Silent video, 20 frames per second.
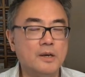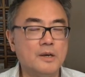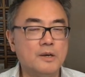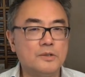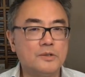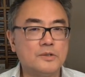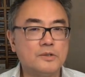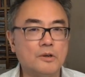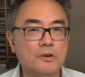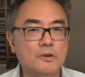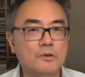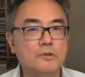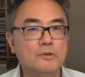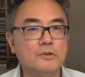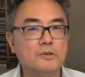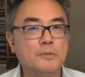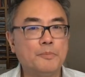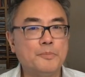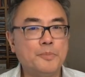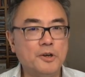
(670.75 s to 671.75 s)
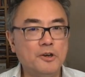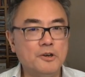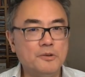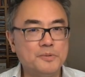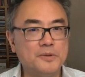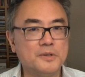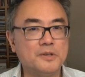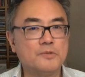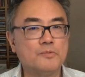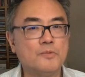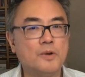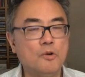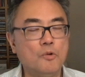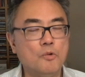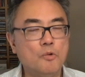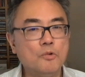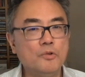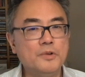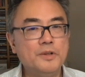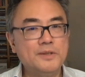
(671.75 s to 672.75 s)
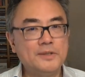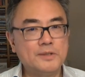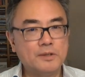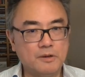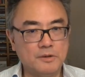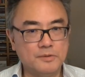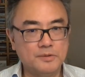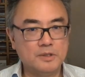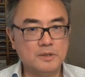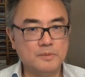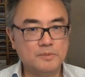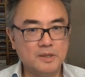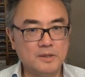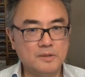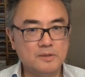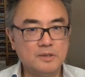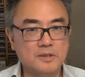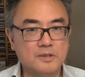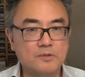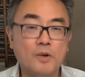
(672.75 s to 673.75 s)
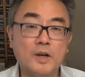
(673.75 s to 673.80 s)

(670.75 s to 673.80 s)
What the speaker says: So the purpose, why all these concepts exist,